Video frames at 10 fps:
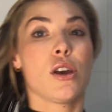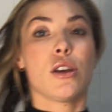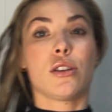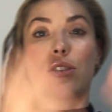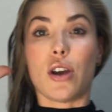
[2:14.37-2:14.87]

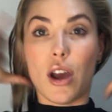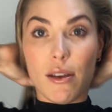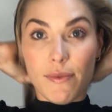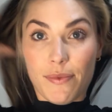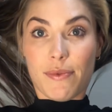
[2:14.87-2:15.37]
So
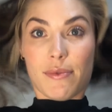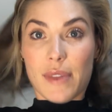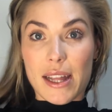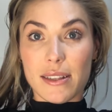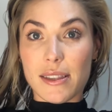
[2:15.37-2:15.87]

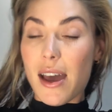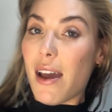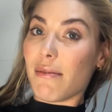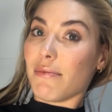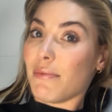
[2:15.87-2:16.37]
that's
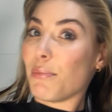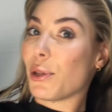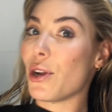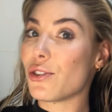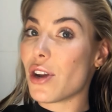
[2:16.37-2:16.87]
that.
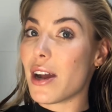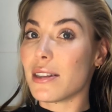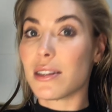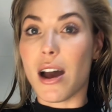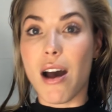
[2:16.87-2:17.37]
Blow dry
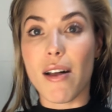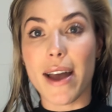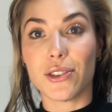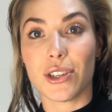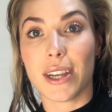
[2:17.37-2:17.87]
style
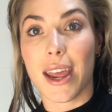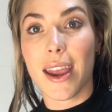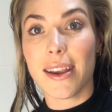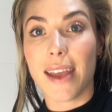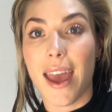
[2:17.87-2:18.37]
as you
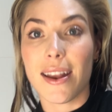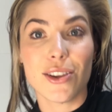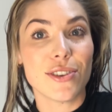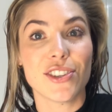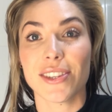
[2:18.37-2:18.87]
need, and
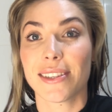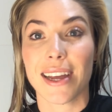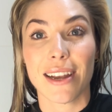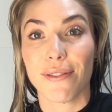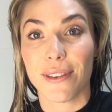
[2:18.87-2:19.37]
you're just
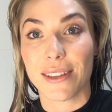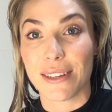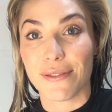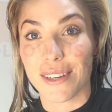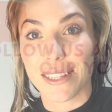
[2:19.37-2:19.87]
gonna feel a
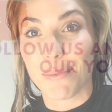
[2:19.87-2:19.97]
difference, I